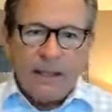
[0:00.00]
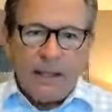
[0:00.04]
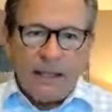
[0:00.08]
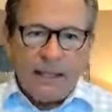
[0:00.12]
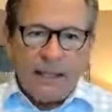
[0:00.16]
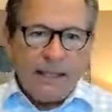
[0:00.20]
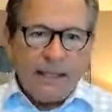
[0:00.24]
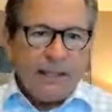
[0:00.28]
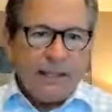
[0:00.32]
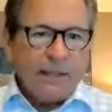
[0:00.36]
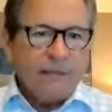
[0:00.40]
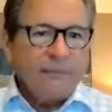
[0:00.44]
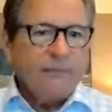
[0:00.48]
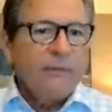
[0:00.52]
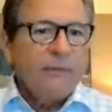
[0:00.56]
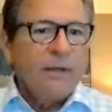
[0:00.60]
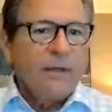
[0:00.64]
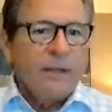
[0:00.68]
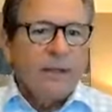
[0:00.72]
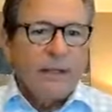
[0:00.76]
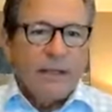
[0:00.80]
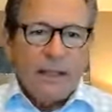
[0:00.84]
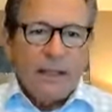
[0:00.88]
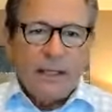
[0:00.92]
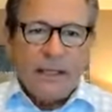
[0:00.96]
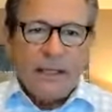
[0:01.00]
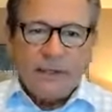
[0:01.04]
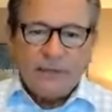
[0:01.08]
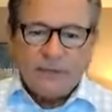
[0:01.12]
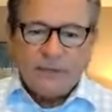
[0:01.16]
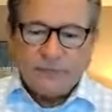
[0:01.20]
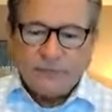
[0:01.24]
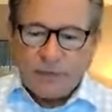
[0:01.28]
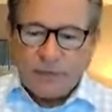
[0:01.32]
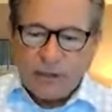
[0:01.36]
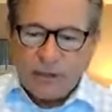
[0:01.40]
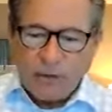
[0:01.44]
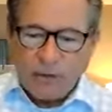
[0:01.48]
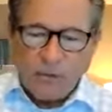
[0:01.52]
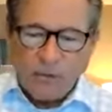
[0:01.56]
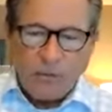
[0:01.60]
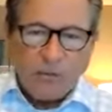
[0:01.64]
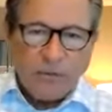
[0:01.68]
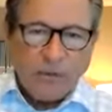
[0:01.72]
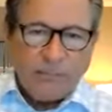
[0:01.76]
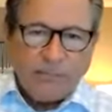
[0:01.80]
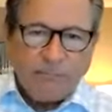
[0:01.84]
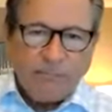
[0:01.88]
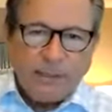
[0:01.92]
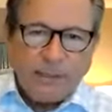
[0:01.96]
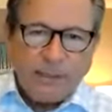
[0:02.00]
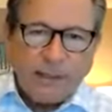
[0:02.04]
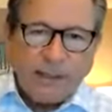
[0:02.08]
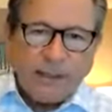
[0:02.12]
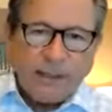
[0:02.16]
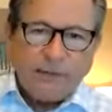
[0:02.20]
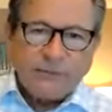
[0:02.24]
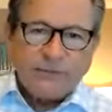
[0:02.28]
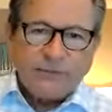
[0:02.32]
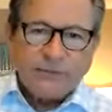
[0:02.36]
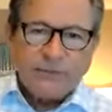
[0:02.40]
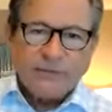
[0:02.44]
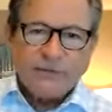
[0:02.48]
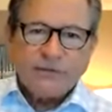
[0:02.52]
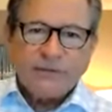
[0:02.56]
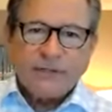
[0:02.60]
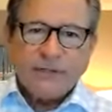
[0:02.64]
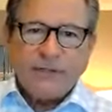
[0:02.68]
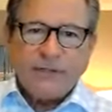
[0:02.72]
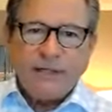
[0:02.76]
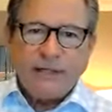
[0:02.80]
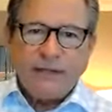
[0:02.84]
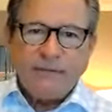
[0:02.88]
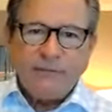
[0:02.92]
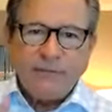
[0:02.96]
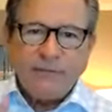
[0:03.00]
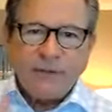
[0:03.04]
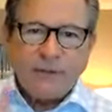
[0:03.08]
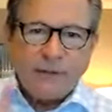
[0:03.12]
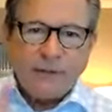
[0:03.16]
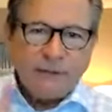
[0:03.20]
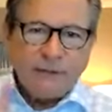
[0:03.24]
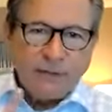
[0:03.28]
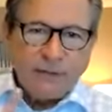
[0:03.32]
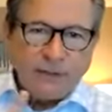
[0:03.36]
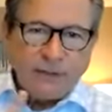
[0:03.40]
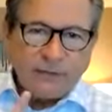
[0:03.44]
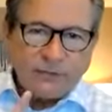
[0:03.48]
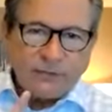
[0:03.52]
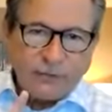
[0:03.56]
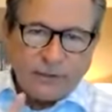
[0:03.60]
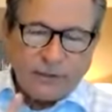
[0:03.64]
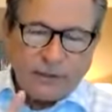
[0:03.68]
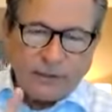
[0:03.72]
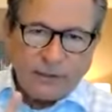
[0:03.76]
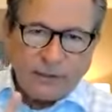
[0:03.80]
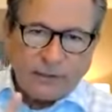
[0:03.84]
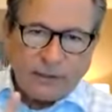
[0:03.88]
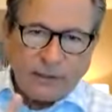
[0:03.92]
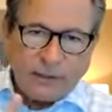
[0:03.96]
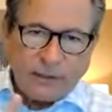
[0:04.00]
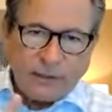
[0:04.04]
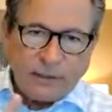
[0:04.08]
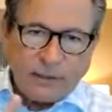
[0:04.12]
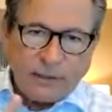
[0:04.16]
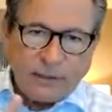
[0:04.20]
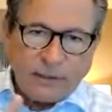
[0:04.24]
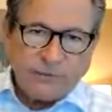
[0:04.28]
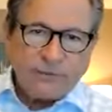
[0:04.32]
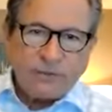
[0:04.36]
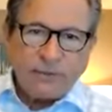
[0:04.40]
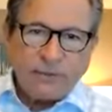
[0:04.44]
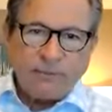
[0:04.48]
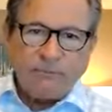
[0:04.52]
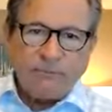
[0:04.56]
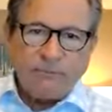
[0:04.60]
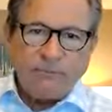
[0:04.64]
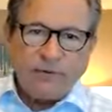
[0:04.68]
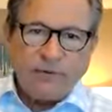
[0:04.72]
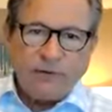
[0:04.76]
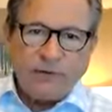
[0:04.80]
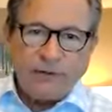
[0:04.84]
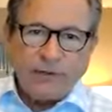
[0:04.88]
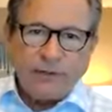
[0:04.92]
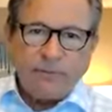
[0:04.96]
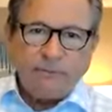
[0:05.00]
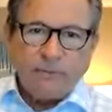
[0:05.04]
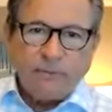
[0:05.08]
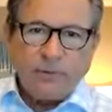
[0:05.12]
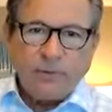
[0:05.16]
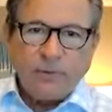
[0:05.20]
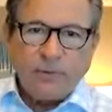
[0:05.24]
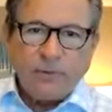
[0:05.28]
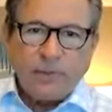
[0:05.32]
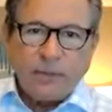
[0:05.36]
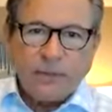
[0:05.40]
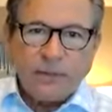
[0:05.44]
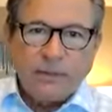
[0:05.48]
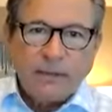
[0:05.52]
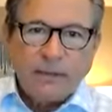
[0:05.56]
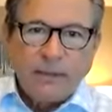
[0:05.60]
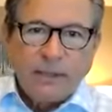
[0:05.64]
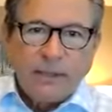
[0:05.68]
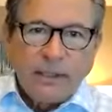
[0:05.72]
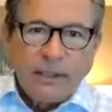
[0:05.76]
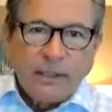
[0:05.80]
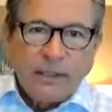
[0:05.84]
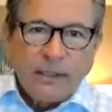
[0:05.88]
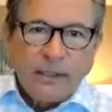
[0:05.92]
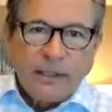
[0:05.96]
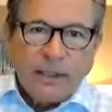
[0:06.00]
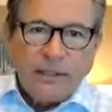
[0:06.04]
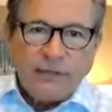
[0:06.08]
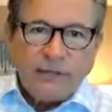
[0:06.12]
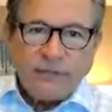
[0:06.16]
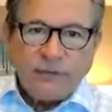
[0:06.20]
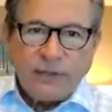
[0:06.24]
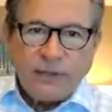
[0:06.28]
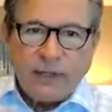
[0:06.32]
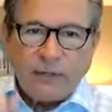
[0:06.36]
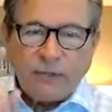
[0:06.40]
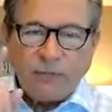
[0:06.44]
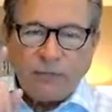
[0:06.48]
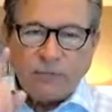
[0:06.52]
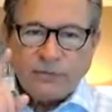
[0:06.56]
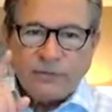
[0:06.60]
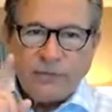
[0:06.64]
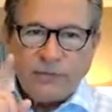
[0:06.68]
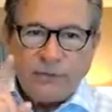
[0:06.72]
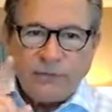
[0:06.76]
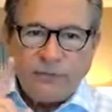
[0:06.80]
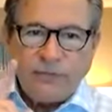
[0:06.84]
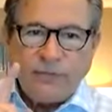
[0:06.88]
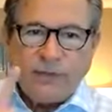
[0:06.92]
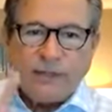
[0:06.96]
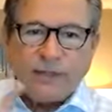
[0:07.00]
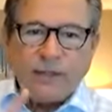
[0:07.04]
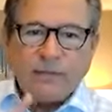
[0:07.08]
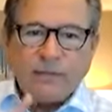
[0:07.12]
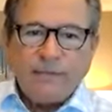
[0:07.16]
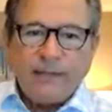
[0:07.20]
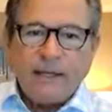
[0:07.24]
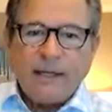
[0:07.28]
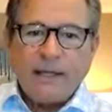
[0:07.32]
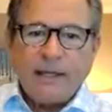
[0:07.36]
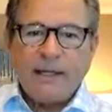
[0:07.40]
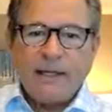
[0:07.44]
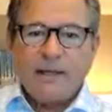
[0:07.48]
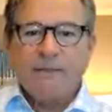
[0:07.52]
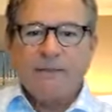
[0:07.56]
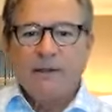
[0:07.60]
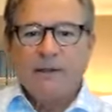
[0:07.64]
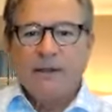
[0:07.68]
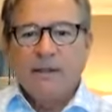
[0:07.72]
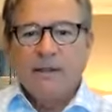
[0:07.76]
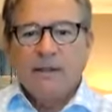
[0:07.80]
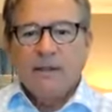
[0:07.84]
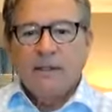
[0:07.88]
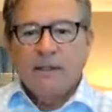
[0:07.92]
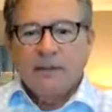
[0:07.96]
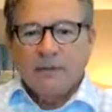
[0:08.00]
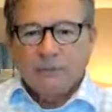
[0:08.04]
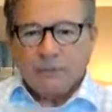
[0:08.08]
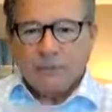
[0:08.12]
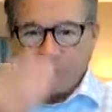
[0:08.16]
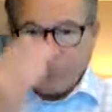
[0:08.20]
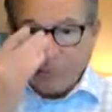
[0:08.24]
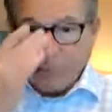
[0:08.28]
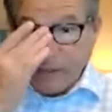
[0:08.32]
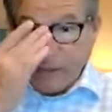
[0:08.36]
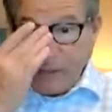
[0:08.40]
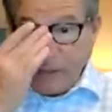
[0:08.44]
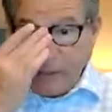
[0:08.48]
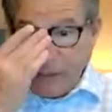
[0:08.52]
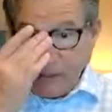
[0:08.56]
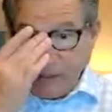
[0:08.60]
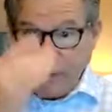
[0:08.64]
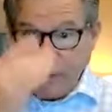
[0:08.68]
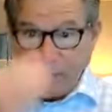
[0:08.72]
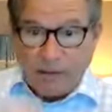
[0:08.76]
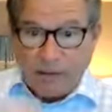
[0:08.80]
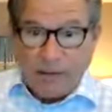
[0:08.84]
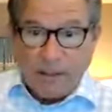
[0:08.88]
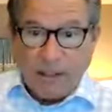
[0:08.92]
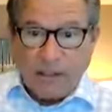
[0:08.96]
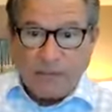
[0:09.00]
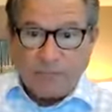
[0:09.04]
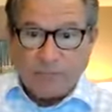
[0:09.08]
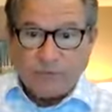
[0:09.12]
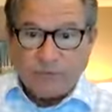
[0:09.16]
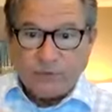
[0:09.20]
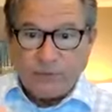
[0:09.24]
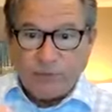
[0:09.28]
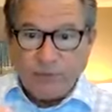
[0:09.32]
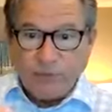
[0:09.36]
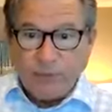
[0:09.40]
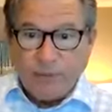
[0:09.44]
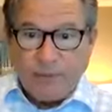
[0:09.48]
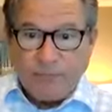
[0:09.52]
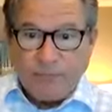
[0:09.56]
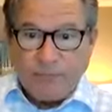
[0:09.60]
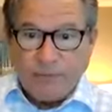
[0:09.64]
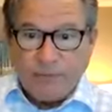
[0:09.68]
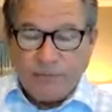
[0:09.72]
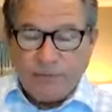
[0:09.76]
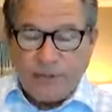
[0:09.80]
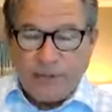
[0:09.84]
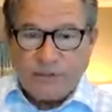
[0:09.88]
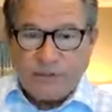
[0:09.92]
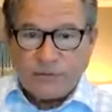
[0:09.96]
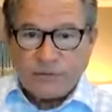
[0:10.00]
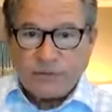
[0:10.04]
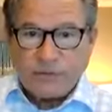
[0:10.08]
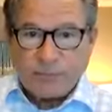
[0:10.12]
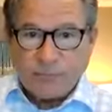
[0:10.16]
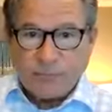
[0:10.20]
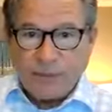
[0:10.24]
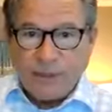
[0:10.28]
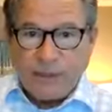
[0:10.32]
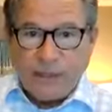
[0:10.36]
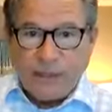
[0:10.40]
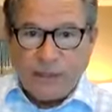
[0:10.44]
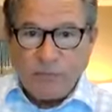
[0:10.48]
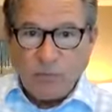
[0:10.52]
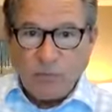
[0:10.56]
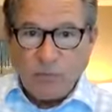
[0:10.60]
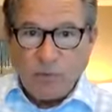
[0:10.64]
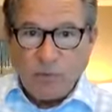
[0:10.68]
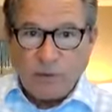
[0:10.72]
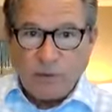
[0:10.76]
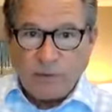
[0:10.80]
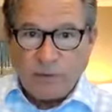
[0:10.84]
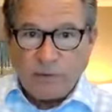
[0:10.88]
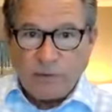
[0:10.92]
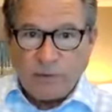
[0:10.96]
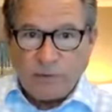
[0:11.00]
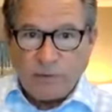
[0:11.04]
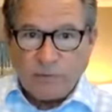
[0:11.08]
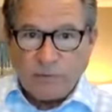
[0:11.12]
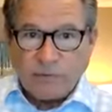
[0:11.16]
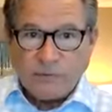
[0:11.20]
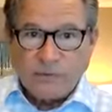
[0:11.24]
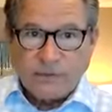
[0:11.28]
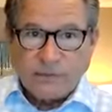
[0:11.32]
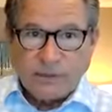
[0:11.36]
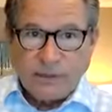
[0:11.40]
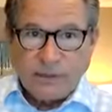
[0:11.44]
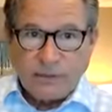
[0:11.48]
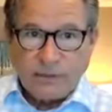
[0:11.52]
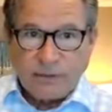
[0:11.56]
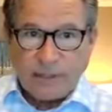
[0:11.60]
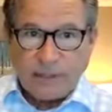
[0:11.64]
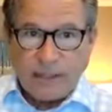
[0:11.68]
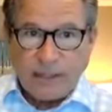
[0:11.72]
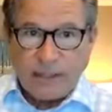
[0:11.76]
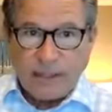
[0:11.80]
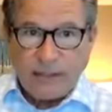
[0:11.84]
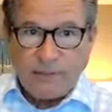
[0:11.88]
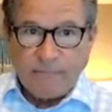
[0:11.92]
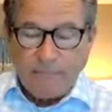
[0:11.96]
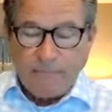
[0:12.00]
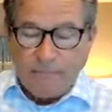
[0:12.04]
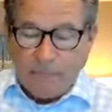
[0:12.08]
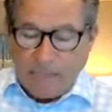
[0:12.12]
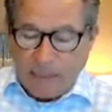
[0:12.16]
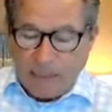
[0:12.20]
And so Bill Anderson said, David, he said, look, I'm going to tell you something very important. He said, I want you to think about I want you to remember these 3 words, okay?